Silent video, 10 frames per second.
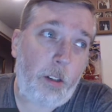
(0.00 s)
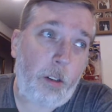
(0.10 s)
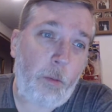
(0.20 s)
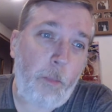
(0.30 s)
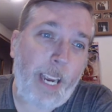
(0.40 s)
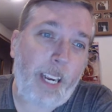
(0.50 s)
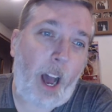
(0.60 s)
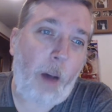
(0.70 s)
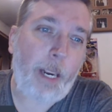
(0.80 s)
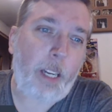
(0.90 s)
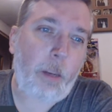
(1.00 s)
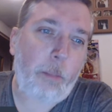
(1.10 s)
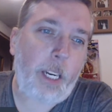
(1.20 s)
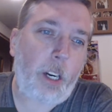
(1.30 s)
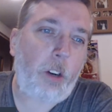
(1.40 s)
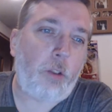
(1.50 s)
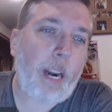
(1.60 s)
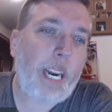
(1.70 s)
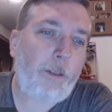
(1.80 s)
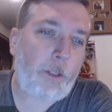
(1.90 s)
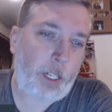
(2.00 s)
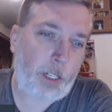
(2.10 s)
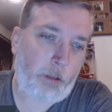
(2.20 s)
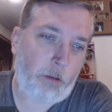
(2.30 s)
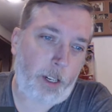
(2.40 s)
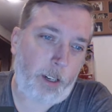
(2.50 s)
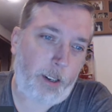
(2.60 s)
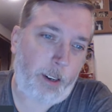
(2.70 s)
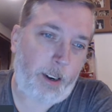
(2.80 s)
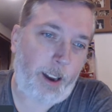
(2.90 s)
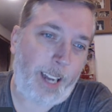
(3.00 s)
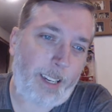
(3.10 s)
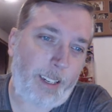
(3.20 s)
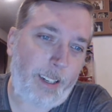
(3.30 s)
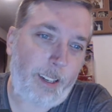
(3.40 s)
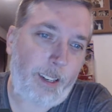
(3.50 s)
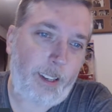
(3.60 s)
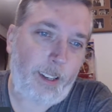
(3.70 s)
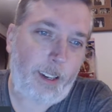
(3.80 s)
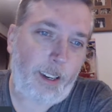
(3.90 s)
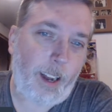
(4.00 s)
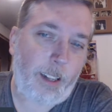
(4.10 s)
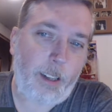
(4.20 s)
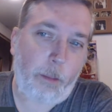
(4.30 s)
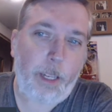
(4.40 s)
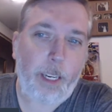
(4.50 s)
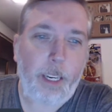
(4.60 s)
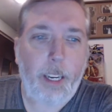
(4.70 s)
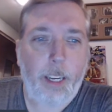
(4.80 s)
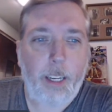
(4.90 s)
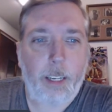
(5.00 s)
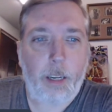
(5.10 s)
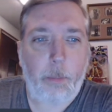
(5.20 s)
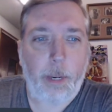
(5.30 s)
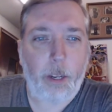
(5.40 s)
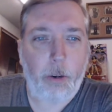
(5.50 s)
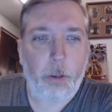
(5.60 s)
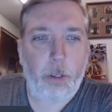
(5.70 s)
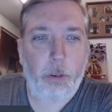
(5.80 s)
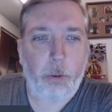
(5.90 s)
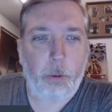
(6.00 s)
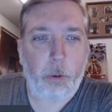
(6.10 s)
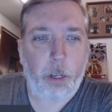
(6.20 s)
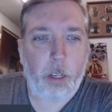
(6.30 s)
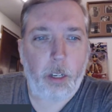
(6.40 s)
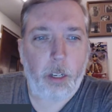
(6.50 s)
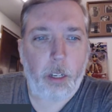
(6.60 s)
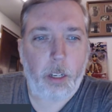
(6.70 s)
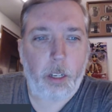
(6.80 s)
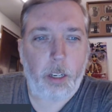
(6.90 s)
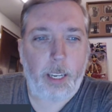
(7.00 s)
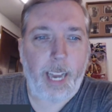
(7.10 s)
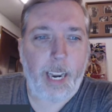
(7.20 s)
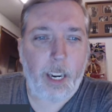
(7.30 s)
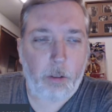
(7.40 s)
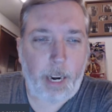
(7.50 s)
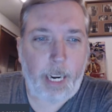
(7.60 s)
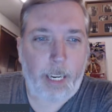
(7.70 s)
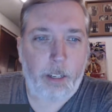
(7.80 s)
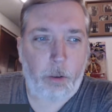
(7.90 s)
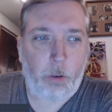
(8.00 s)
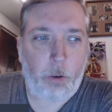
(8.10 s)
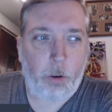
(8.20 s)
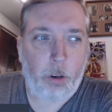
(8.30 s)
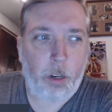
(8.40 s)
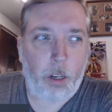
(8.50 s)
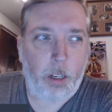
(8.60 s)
make comics something great for children, not something to be used to denigrate or